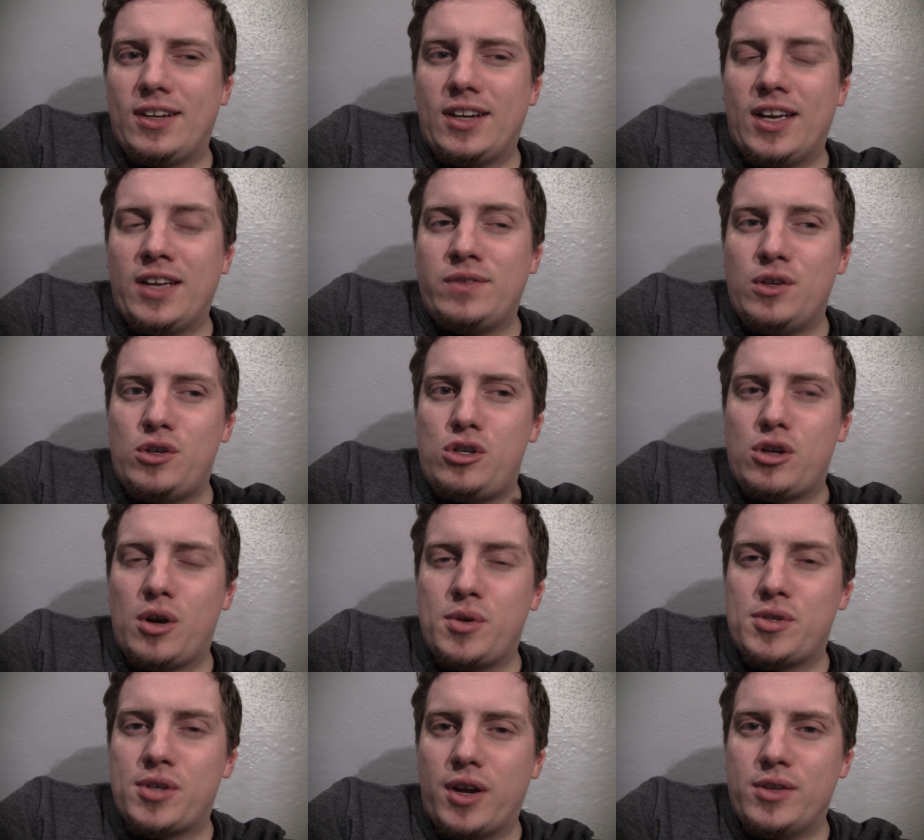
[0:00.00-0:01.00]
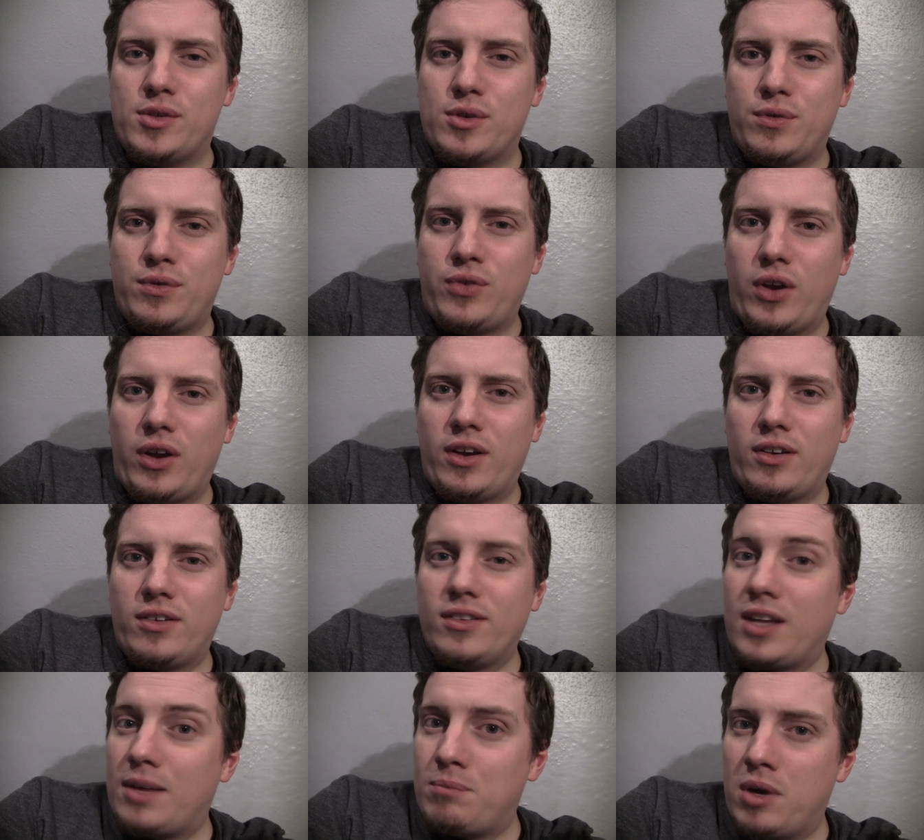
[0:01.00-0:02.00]
uh, if you show signs of
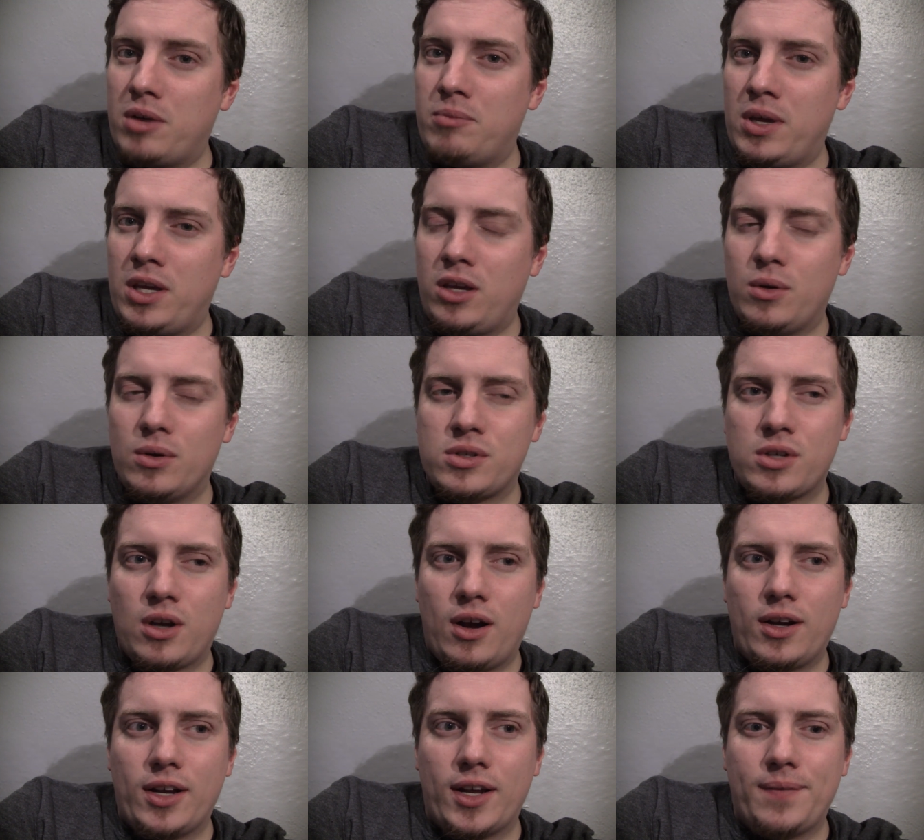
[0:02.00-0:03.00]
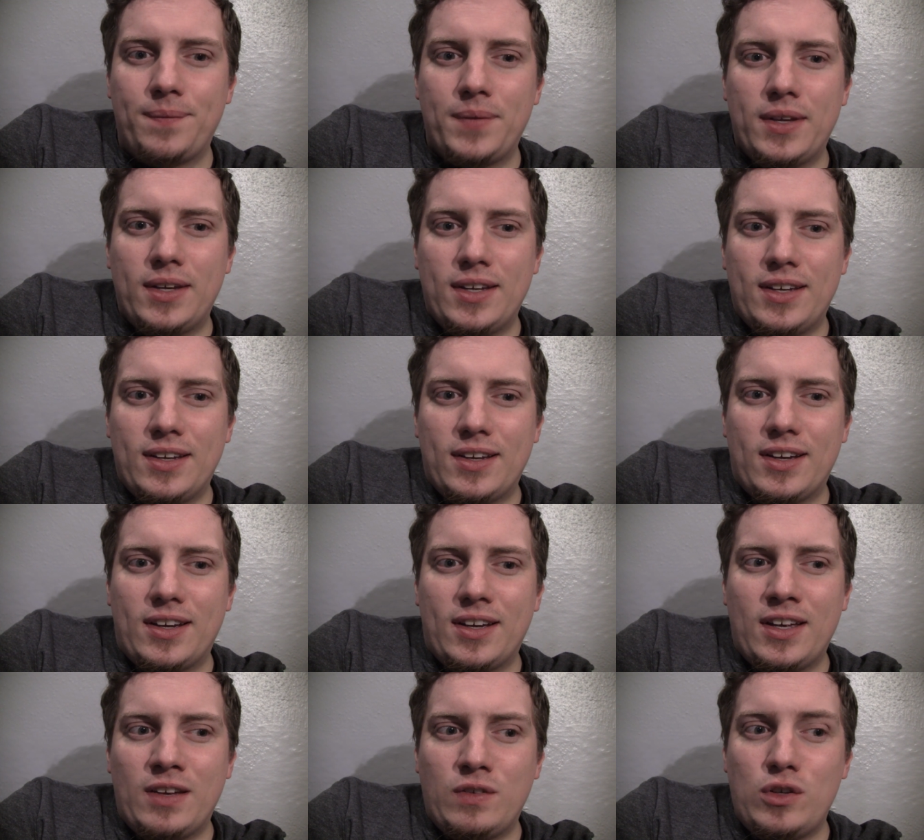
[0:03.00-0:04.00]
fear that might make you a target
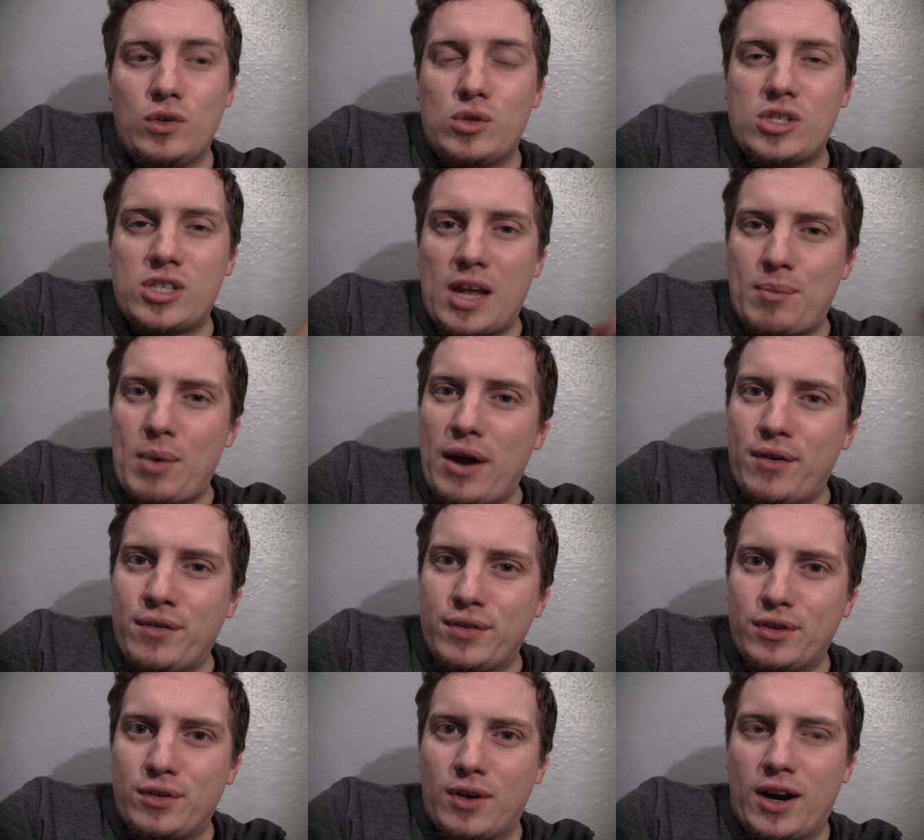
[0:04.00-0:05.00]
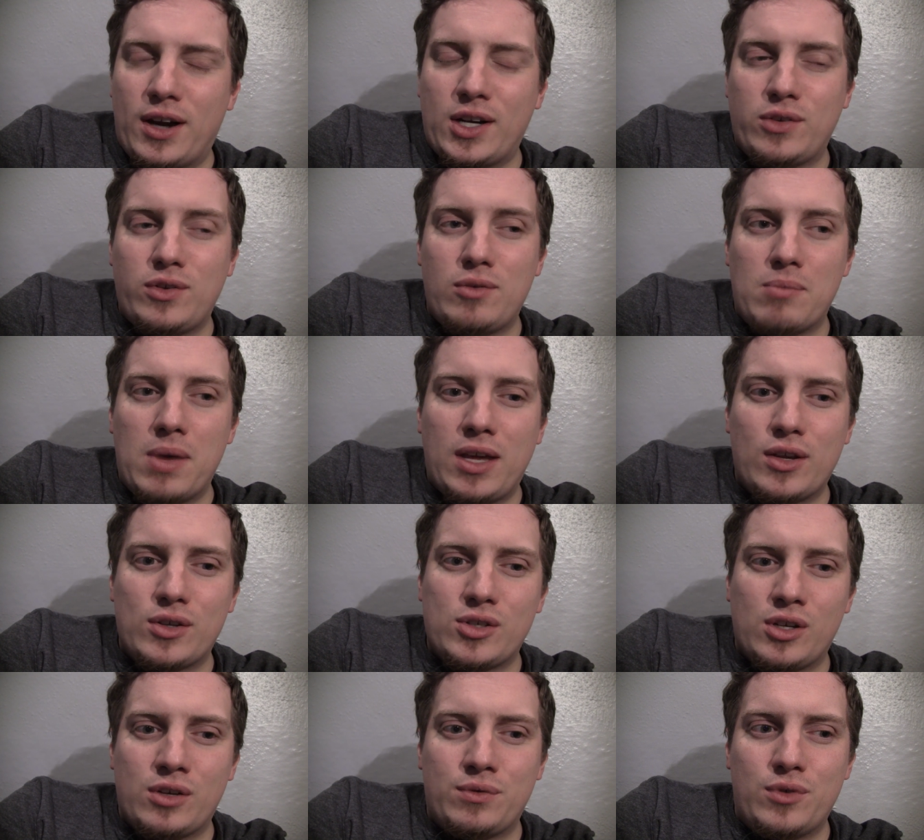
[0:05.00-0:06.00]
uh, if you step out of the crowd, if you make
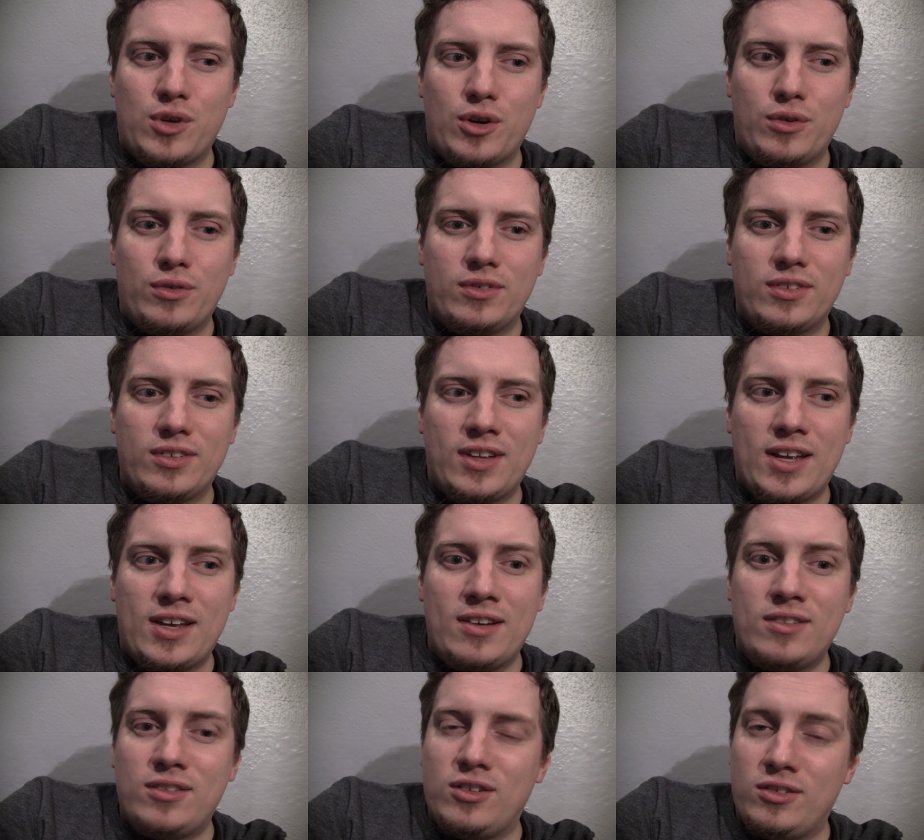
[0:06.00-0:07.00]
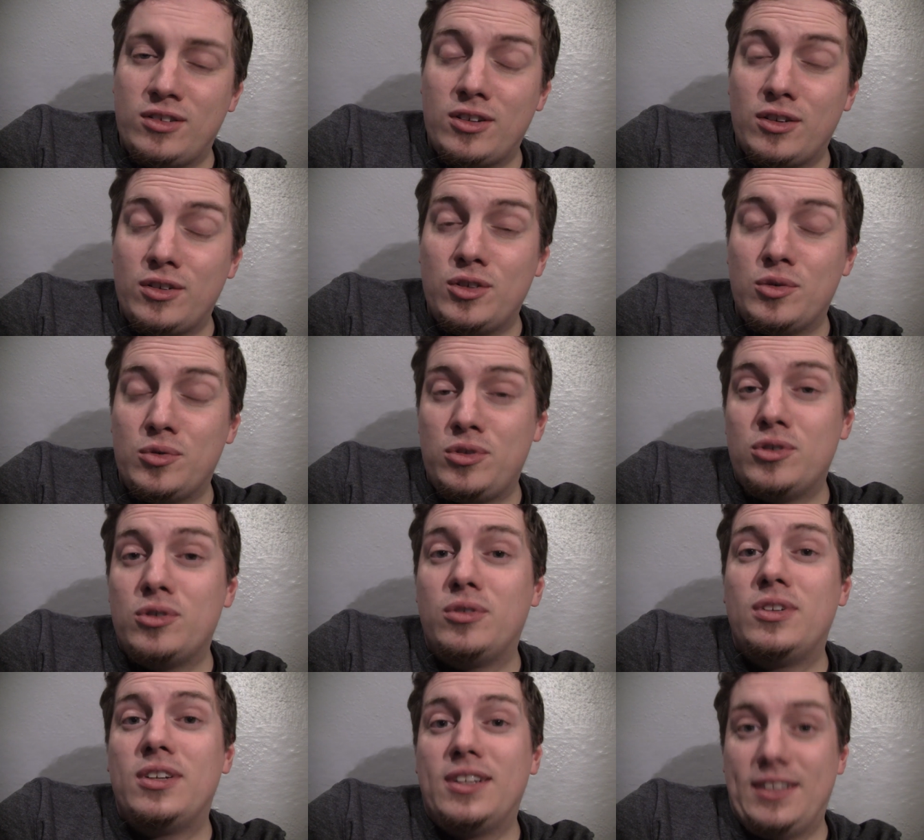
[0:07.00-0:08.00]
yourself known, then you know you'll
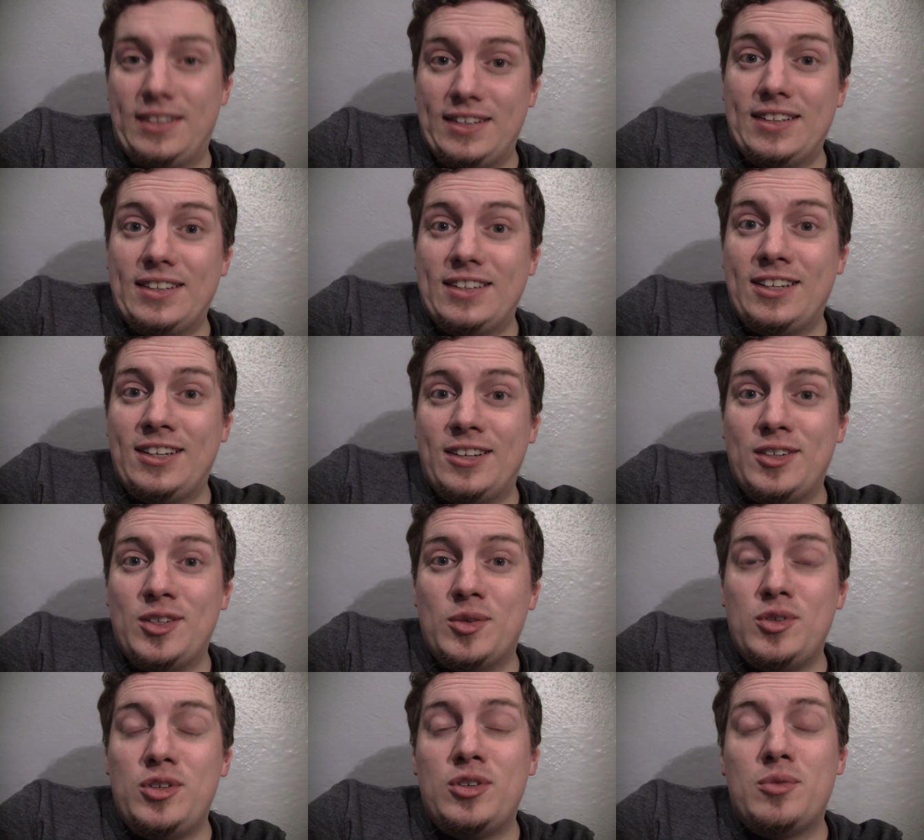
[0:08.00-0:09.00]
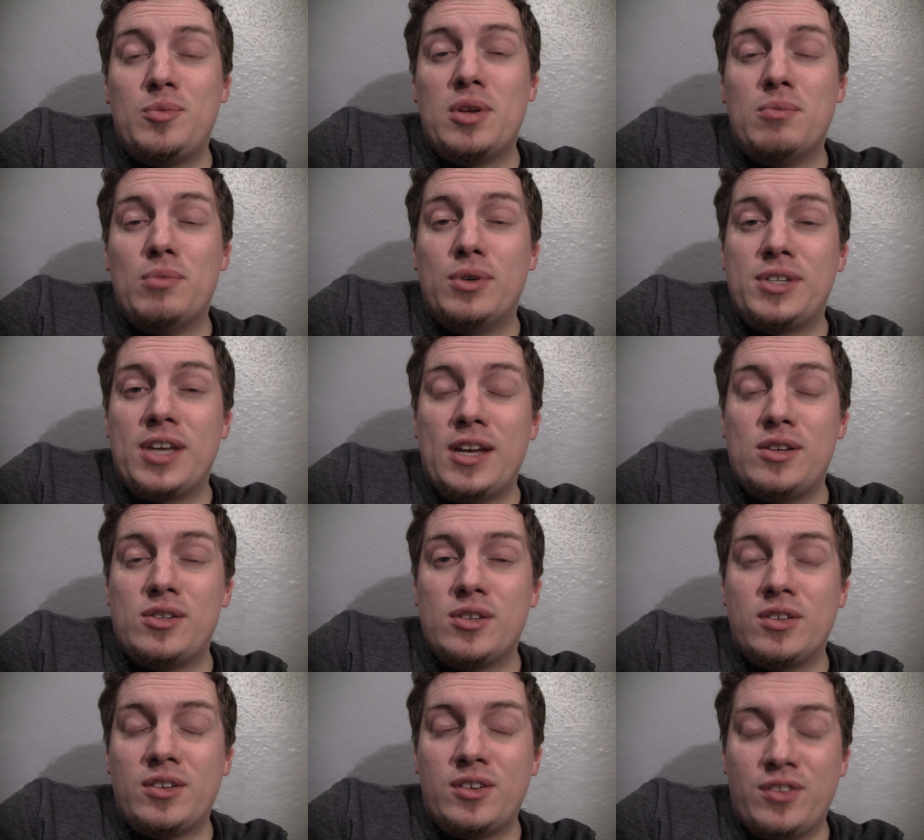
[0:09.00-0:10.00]
you'll you know you'll you'll be in more
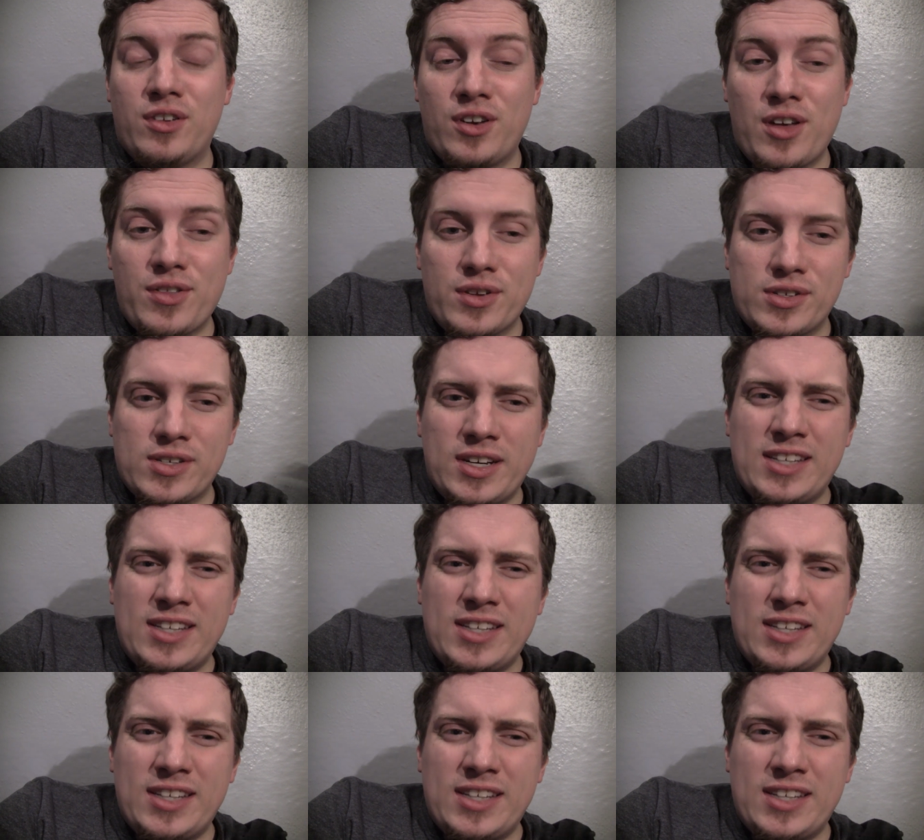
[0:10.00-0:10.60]
danger than than others.